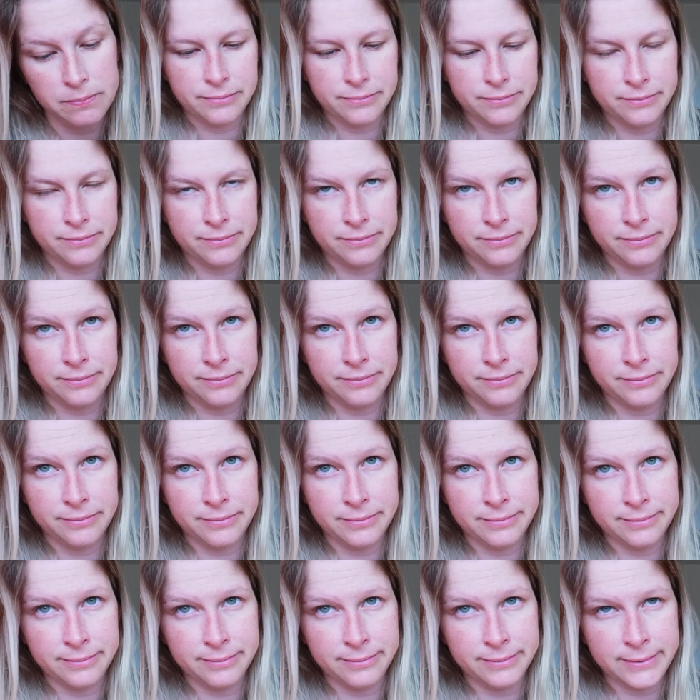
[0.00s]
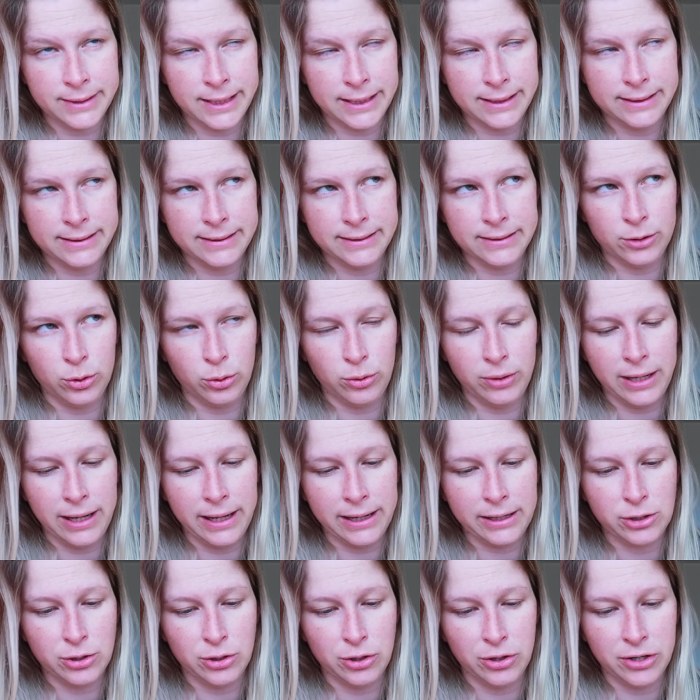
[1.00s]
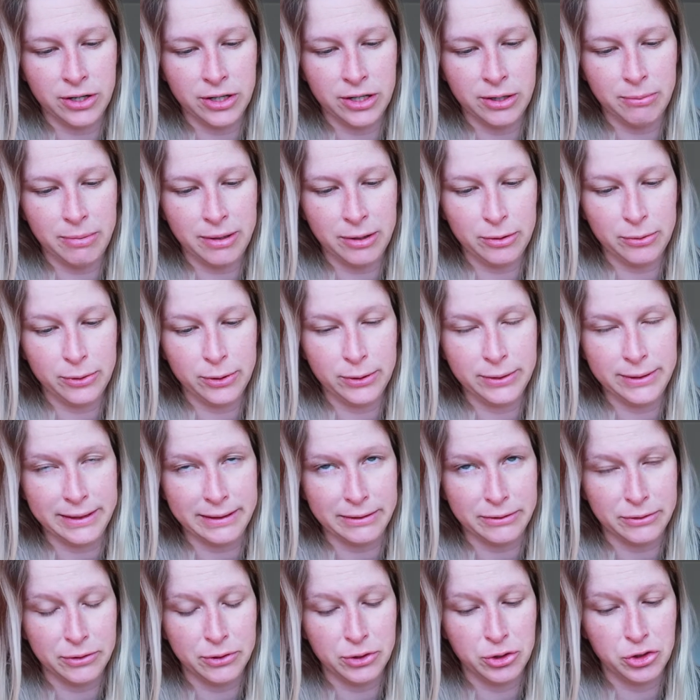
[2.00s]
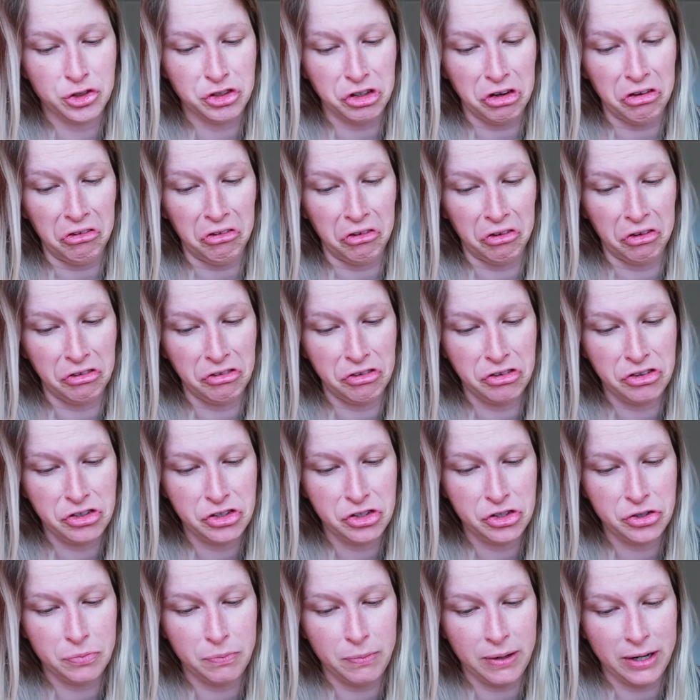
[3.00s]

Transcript: Don't like talking about the discharge,